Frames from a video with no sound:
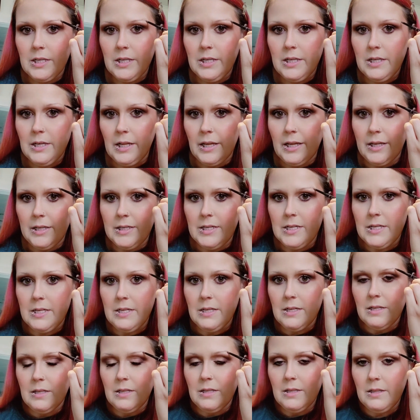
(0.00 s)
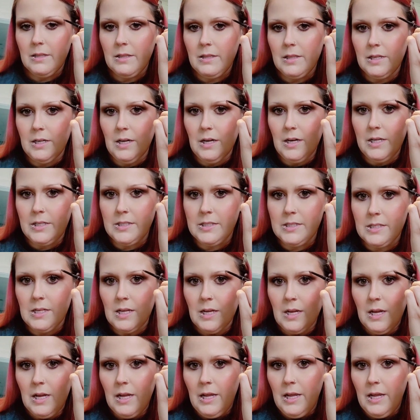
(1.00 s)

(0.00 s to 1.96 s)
connect the dots,